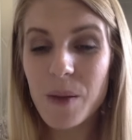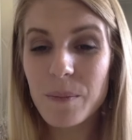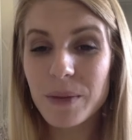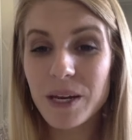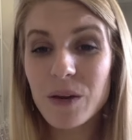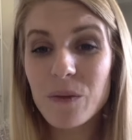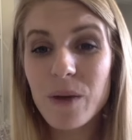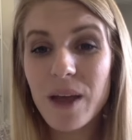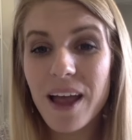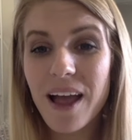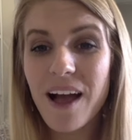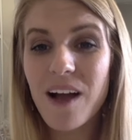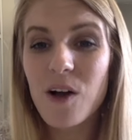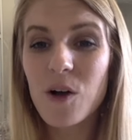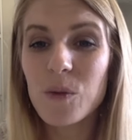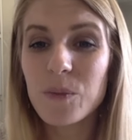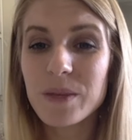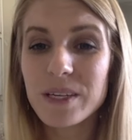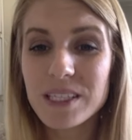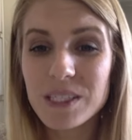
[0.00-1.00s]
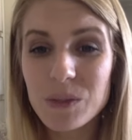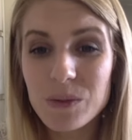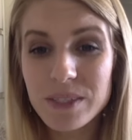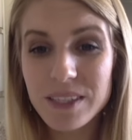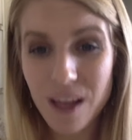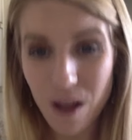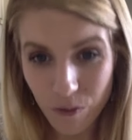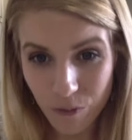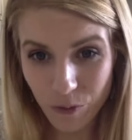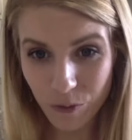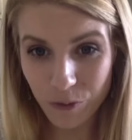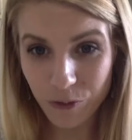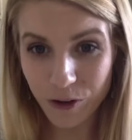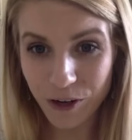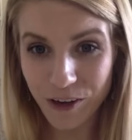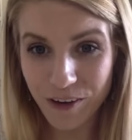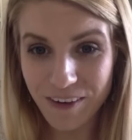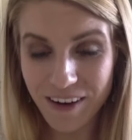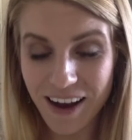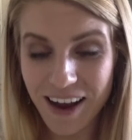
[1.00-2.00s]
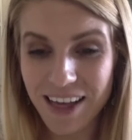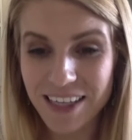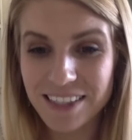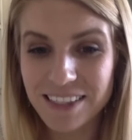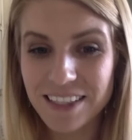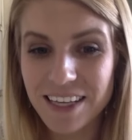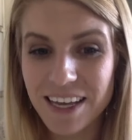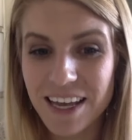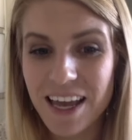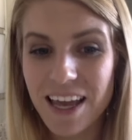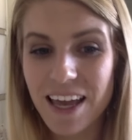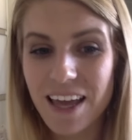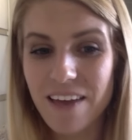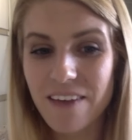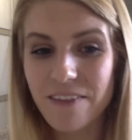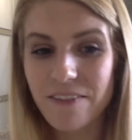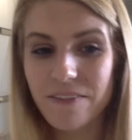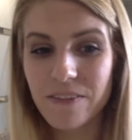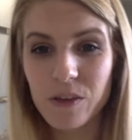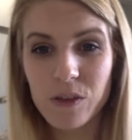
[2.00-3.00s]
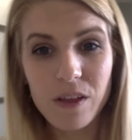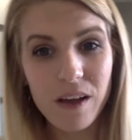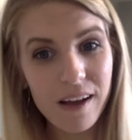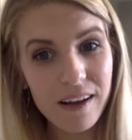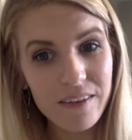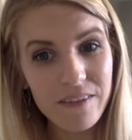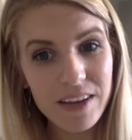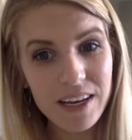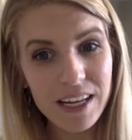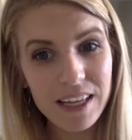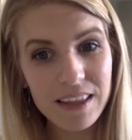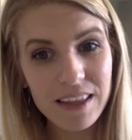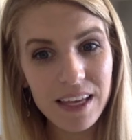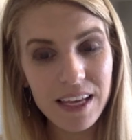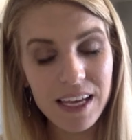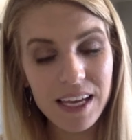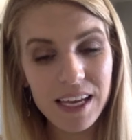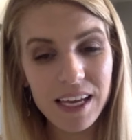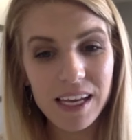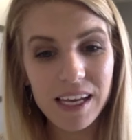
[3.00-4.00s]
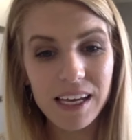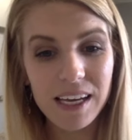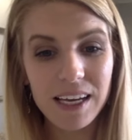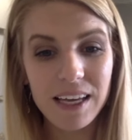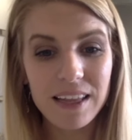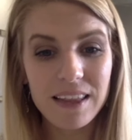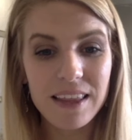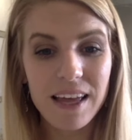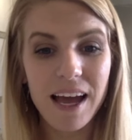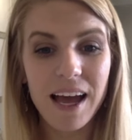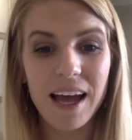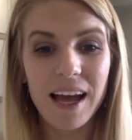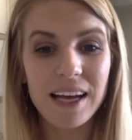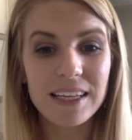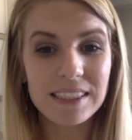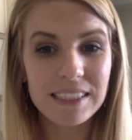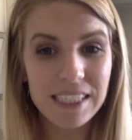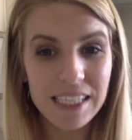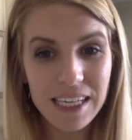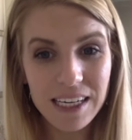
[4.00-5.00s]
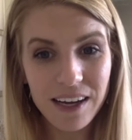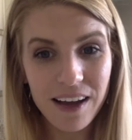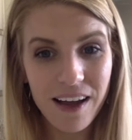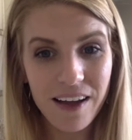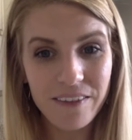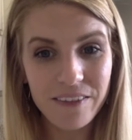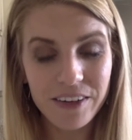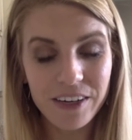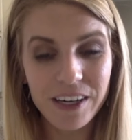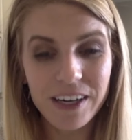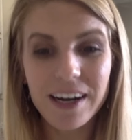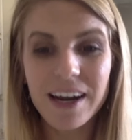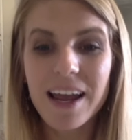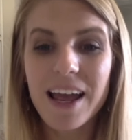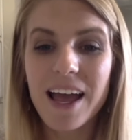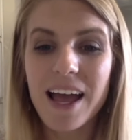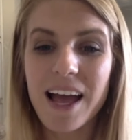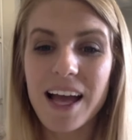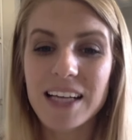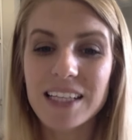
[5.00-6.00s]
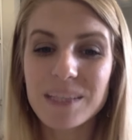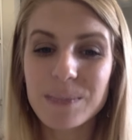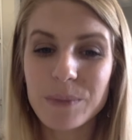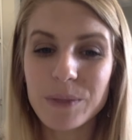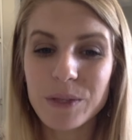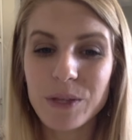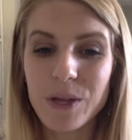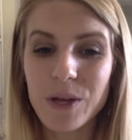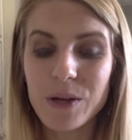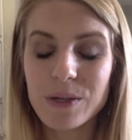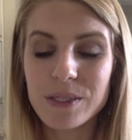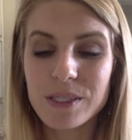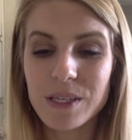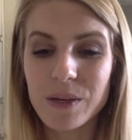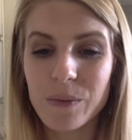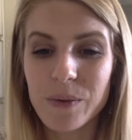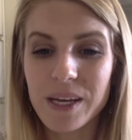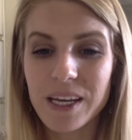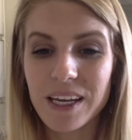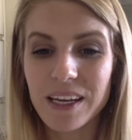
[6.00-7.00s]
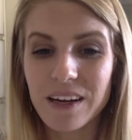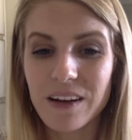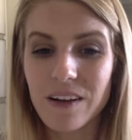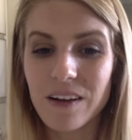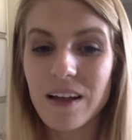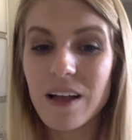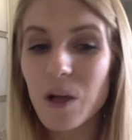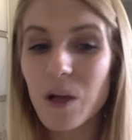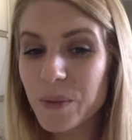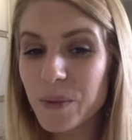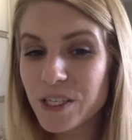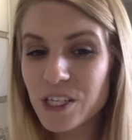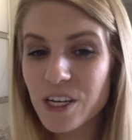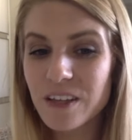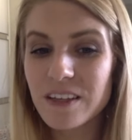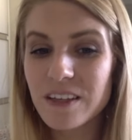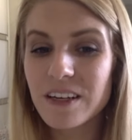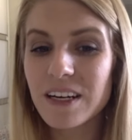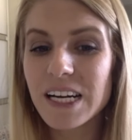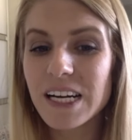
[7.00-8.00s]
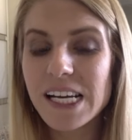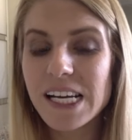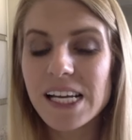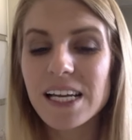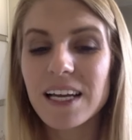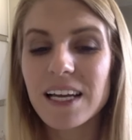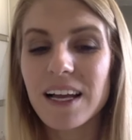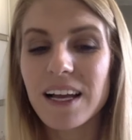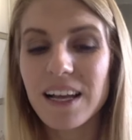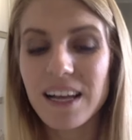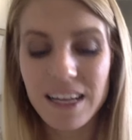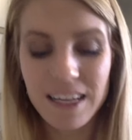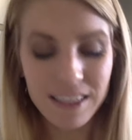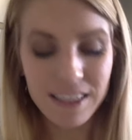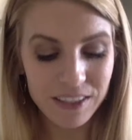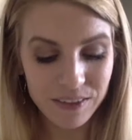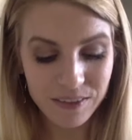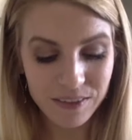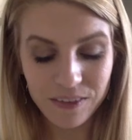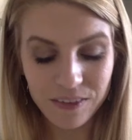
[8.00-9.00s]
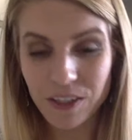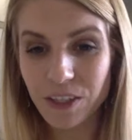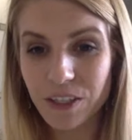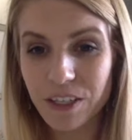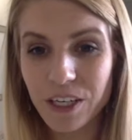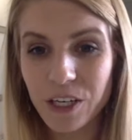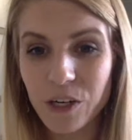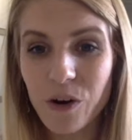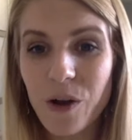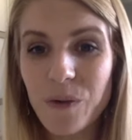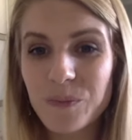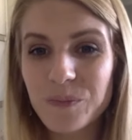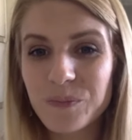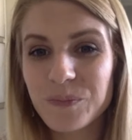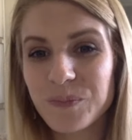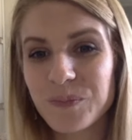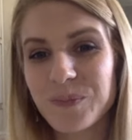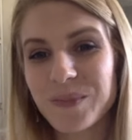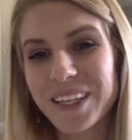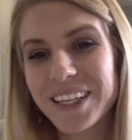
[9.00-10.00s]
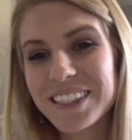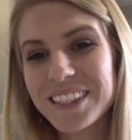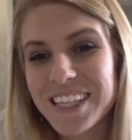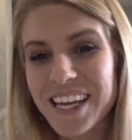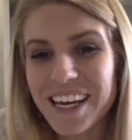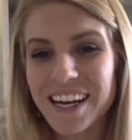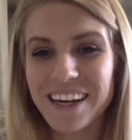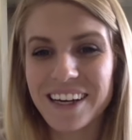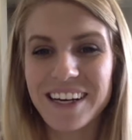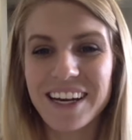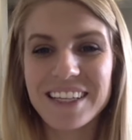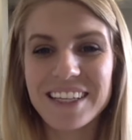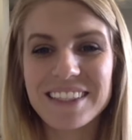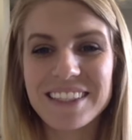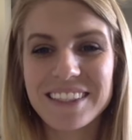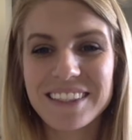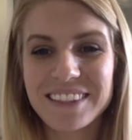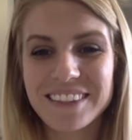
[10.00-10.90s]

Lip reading: But anyway, I hope this was helpful for you guys. If you thought of anything that I didn't cover, ask below so we can all help each other learn and grow. Take care, guys.